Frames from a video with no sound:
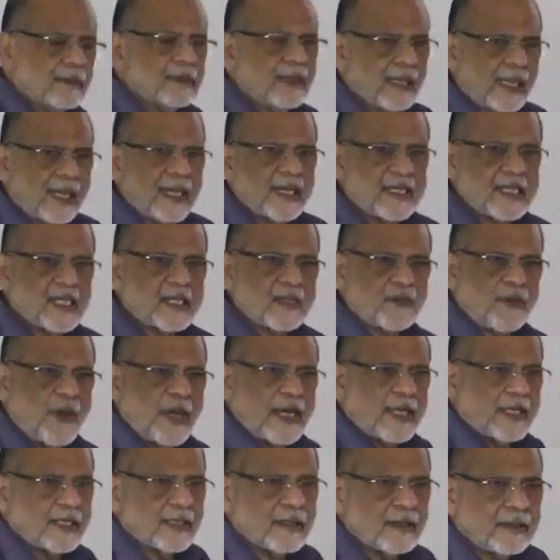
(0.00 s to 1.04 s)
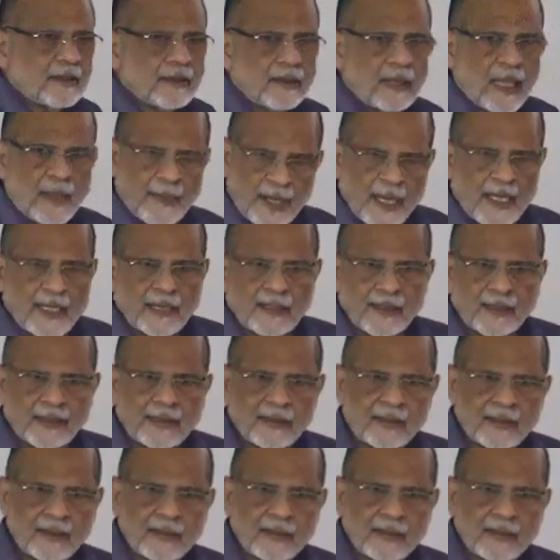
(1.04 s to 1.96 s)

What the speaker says: Luggage is weight. Am I right?